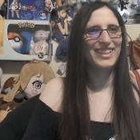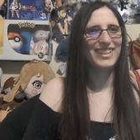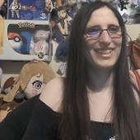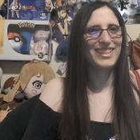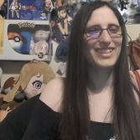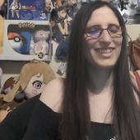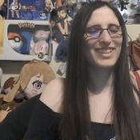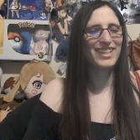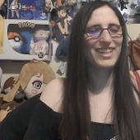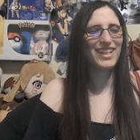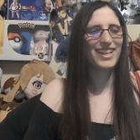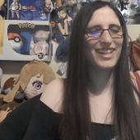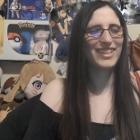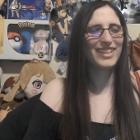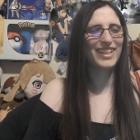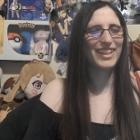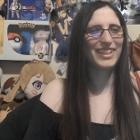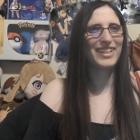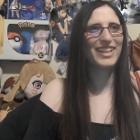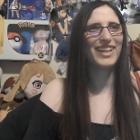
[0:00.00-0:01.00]
God, I
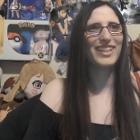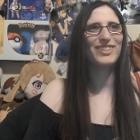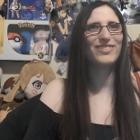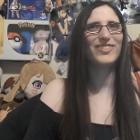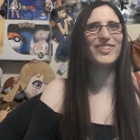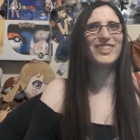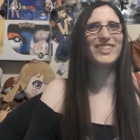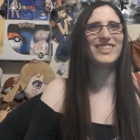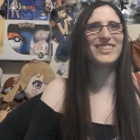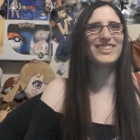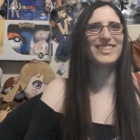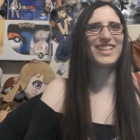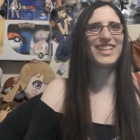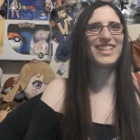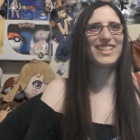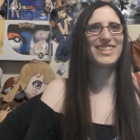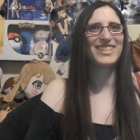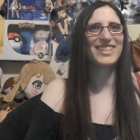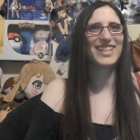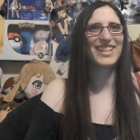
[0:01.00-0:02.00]
kind of want to say
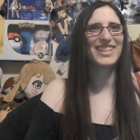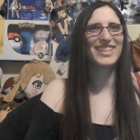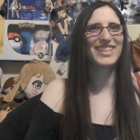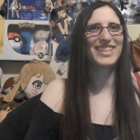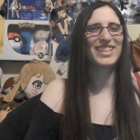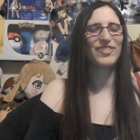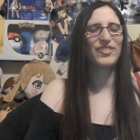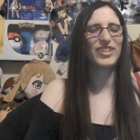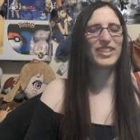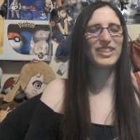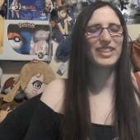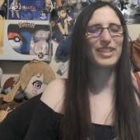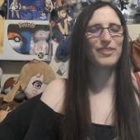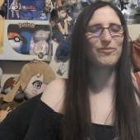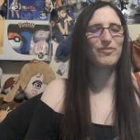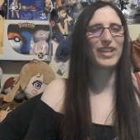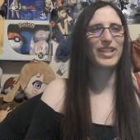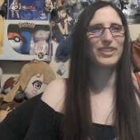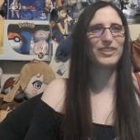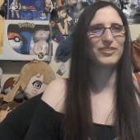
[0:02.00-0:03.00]
he's kind of giving like
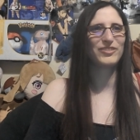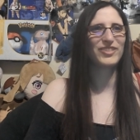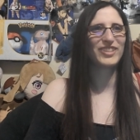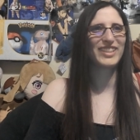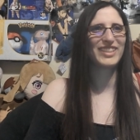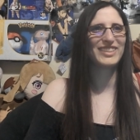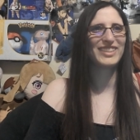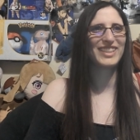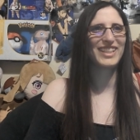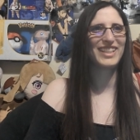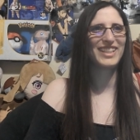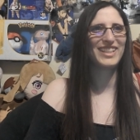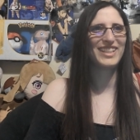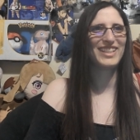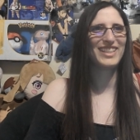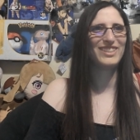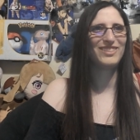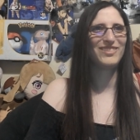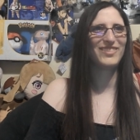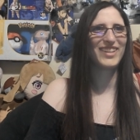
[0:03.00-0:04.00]
Metal Frieza
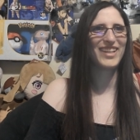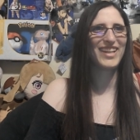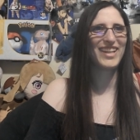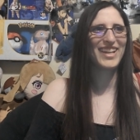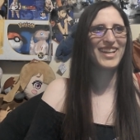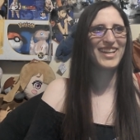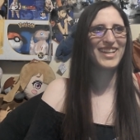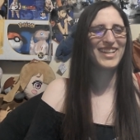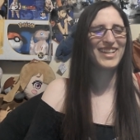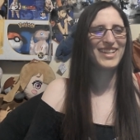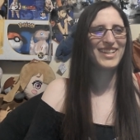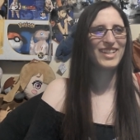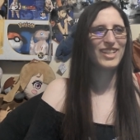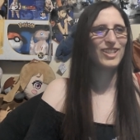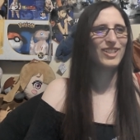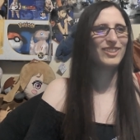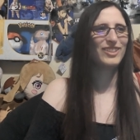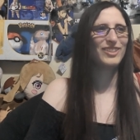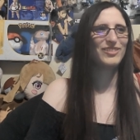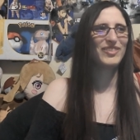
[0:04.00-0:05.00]
in a way,
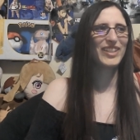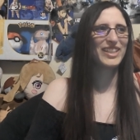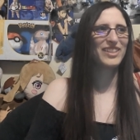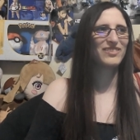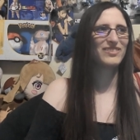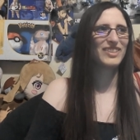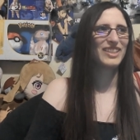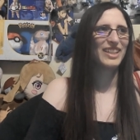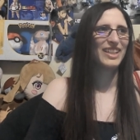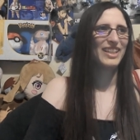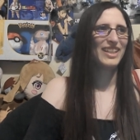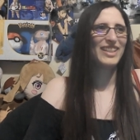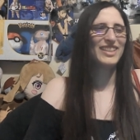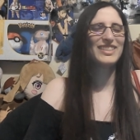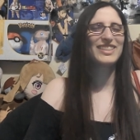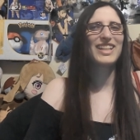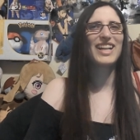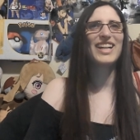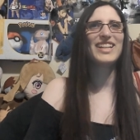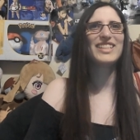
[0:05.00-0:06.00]
or Mecha- he's
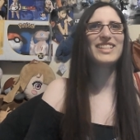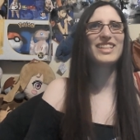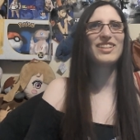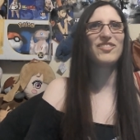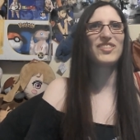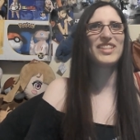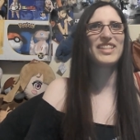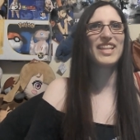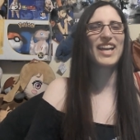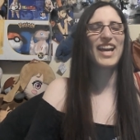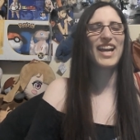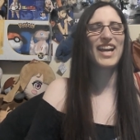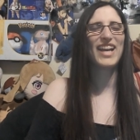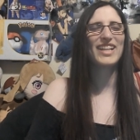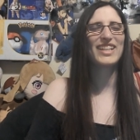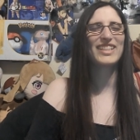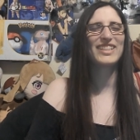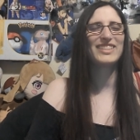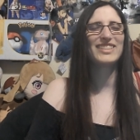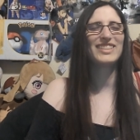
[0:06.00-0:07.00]
kind of giving that
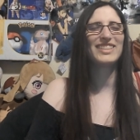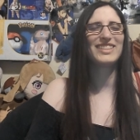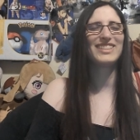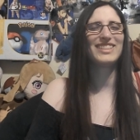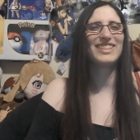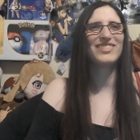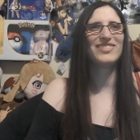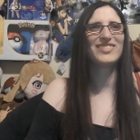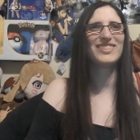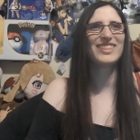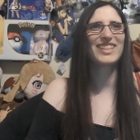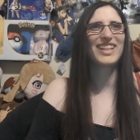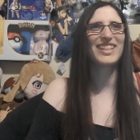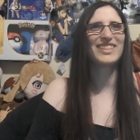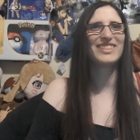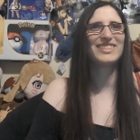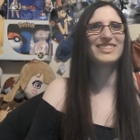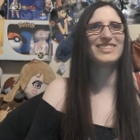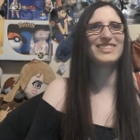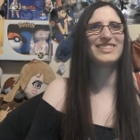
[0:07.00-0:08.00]
because he was kind
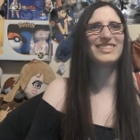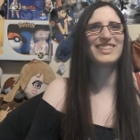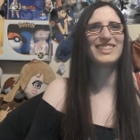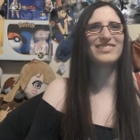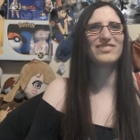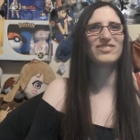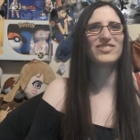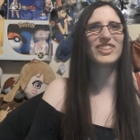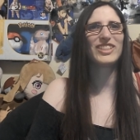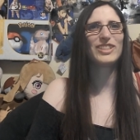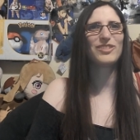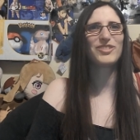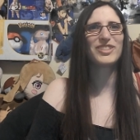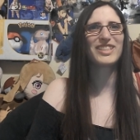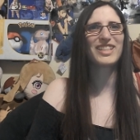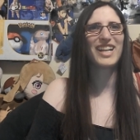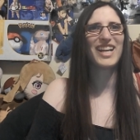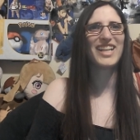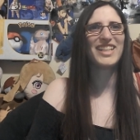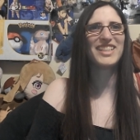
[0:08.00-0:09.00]
of Frieza was
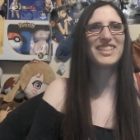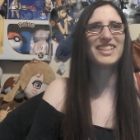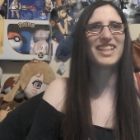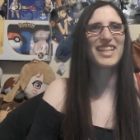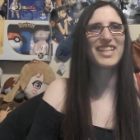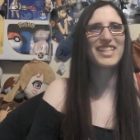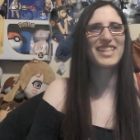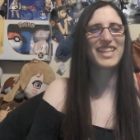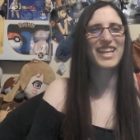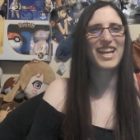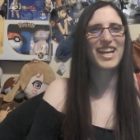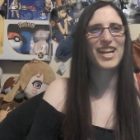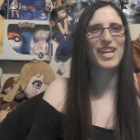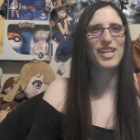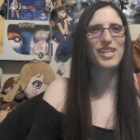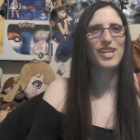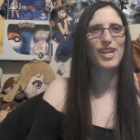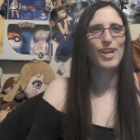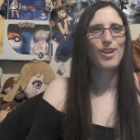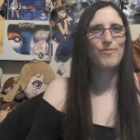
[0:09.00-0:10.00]
kind of like that
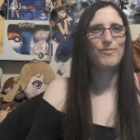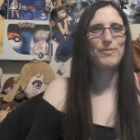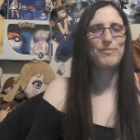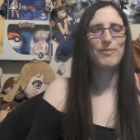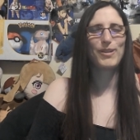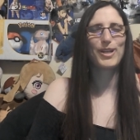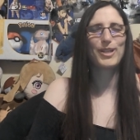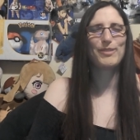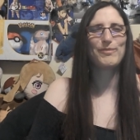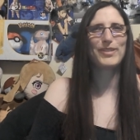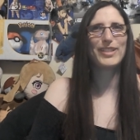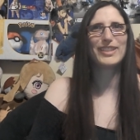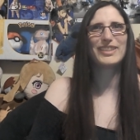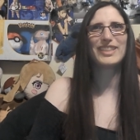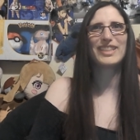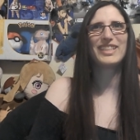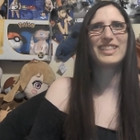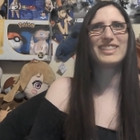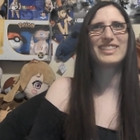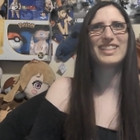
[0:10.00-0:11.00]
part of me is
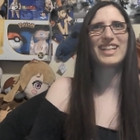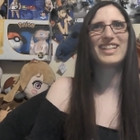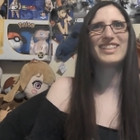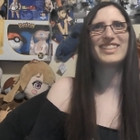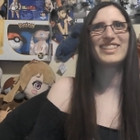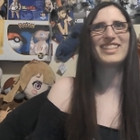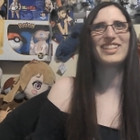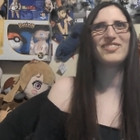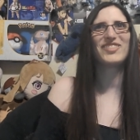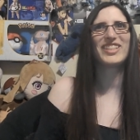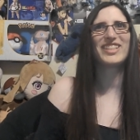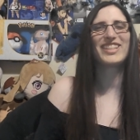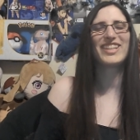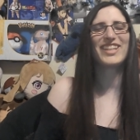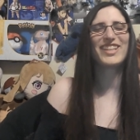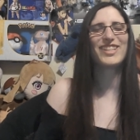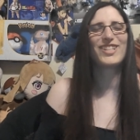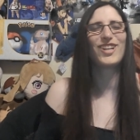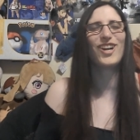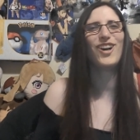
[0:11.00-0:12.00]
like he's kind of giving
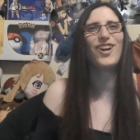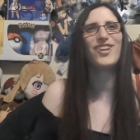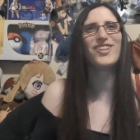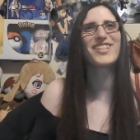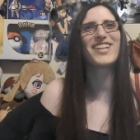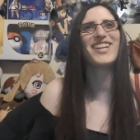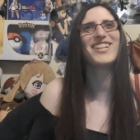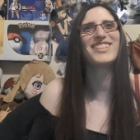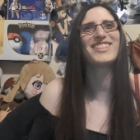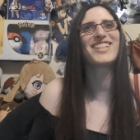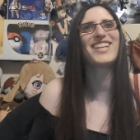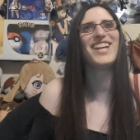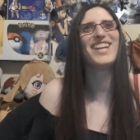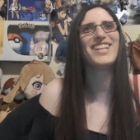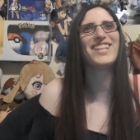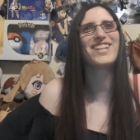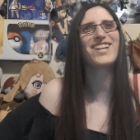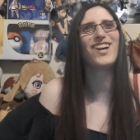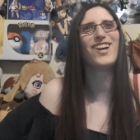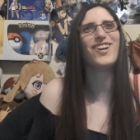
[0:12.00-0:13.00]
King Cold because
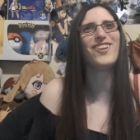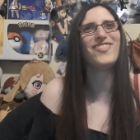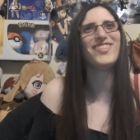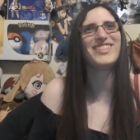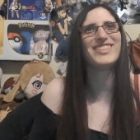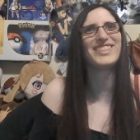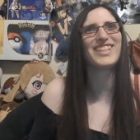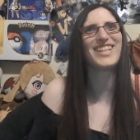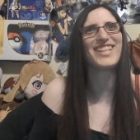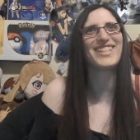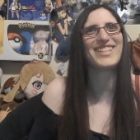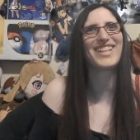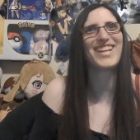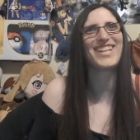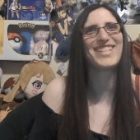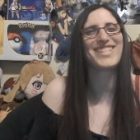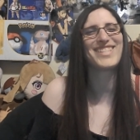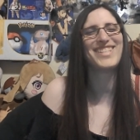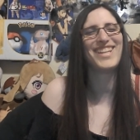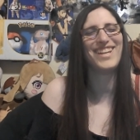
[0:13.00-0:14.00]
King Cold was like
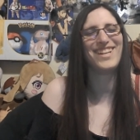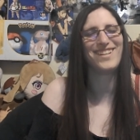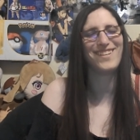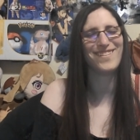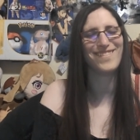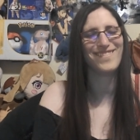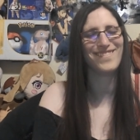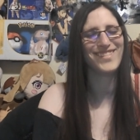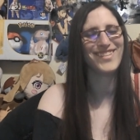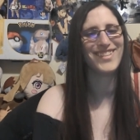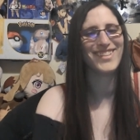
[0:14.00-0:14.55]
that too.